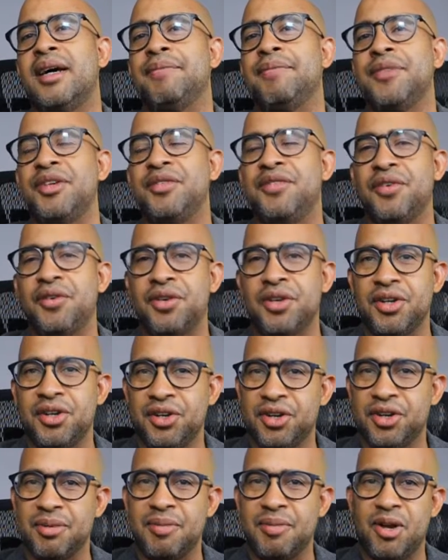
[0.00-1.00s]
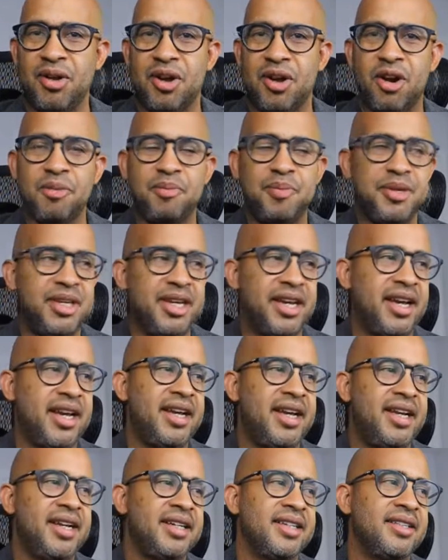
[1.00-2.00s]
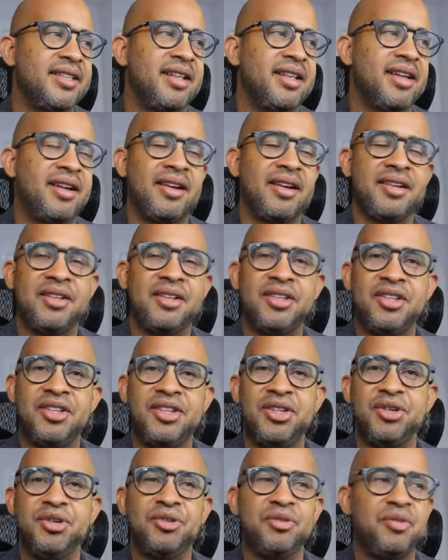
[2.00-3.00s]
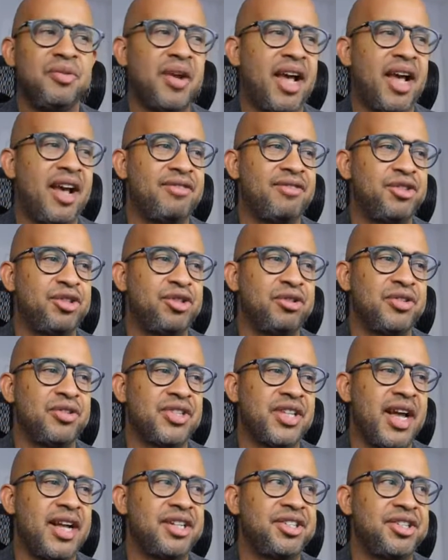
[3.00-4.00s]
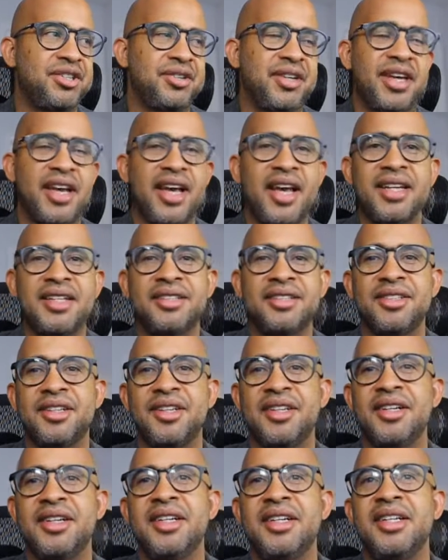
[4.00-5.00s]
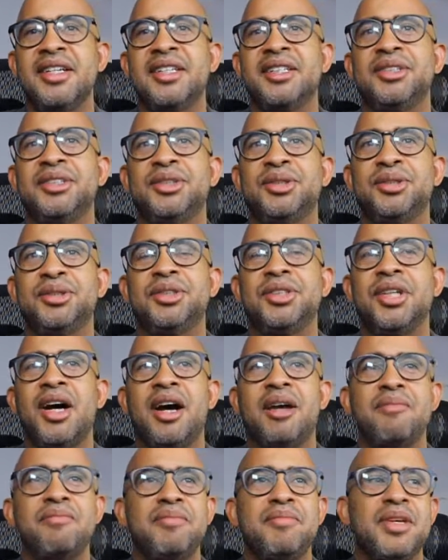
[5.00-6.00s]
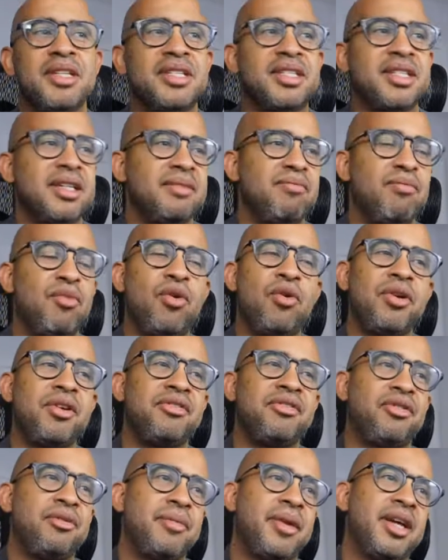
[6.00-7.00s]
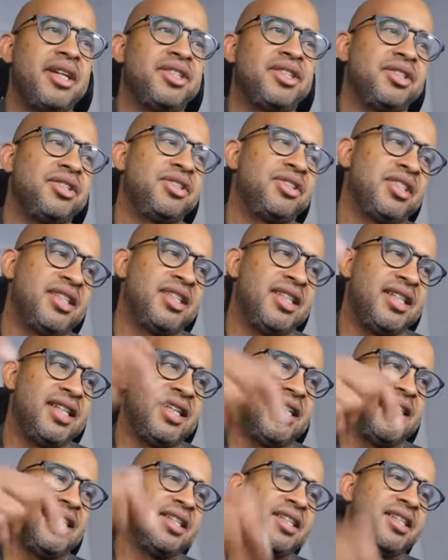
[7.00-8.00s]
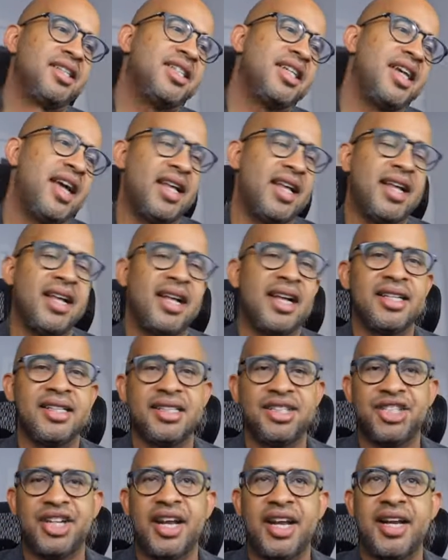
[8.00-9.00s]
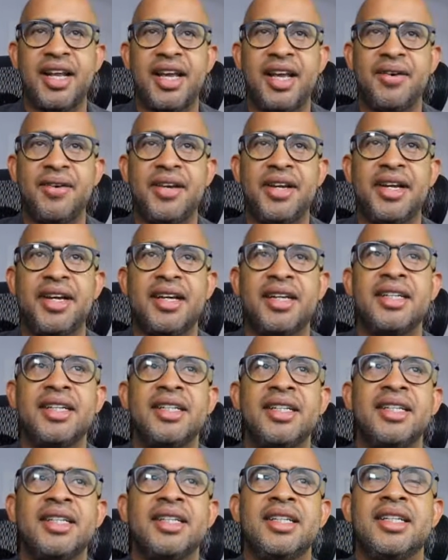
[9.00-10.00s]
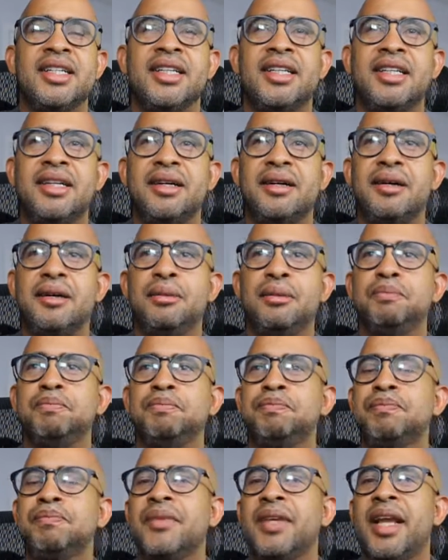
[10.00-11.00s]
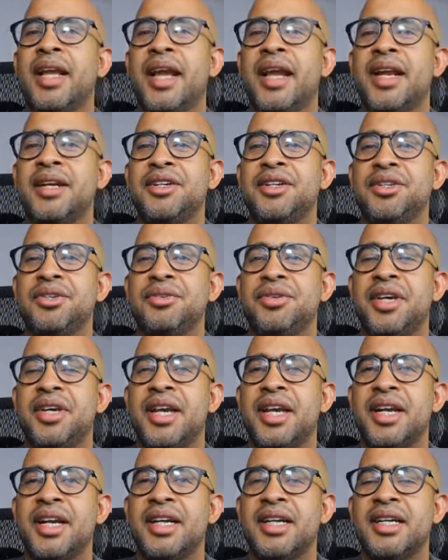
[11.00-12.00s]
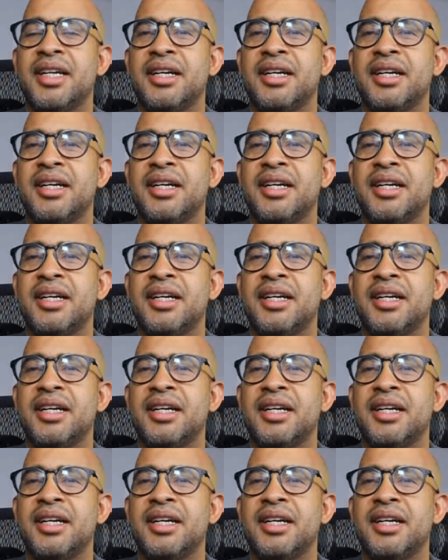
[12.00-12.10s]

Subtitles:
If you want to learn about RPA, you have to set your calendar. Do not miss it. More information is in the chat area, and you can